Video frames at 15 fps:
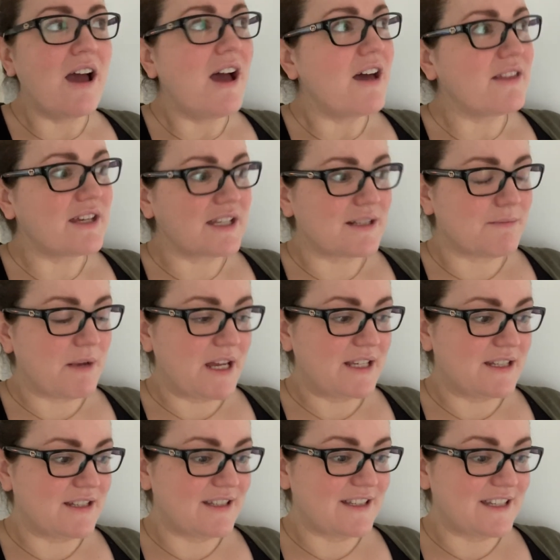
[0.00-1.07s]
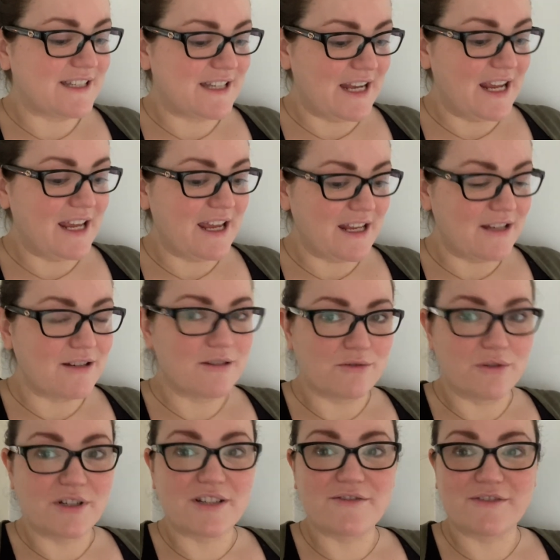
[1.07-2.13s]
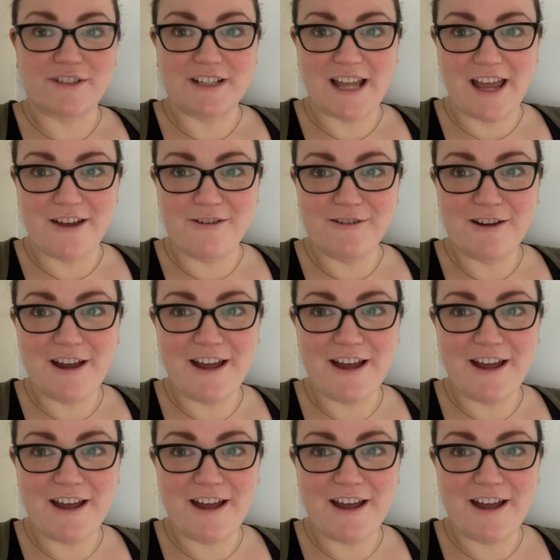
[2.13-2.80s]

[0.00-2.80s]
I think it's best just to stay indoors for now.